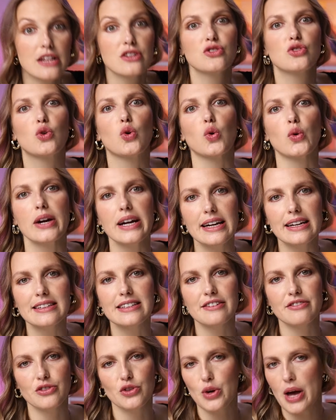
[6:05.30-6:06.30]
It's
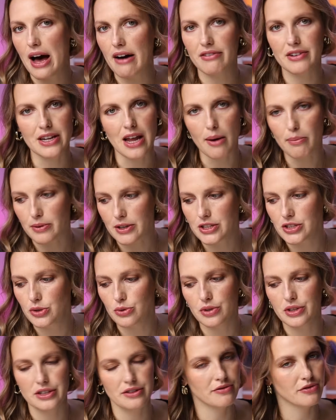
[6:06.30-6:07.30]
great if you have an
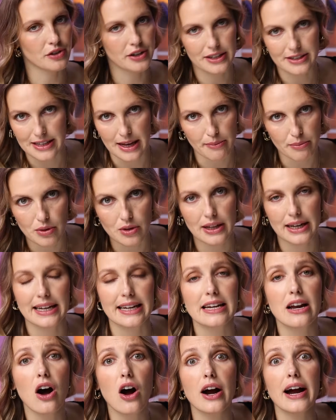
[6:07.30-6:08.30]
opportunity, for example,
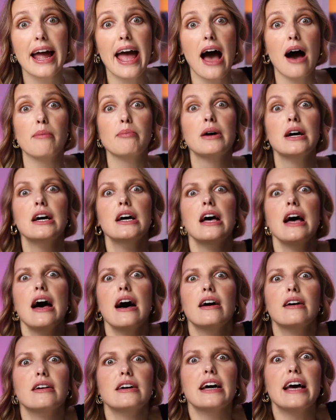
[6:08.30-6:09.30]
like in our app,
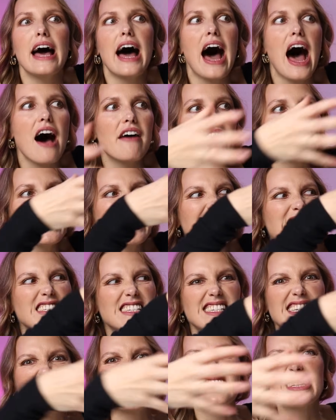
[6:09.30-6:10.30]
having it
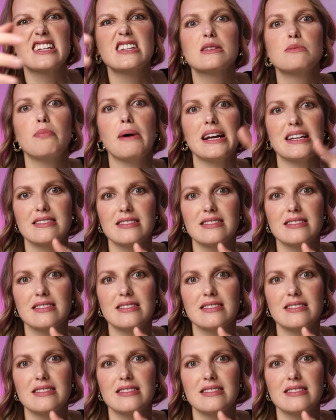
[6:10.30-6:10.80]
sentence by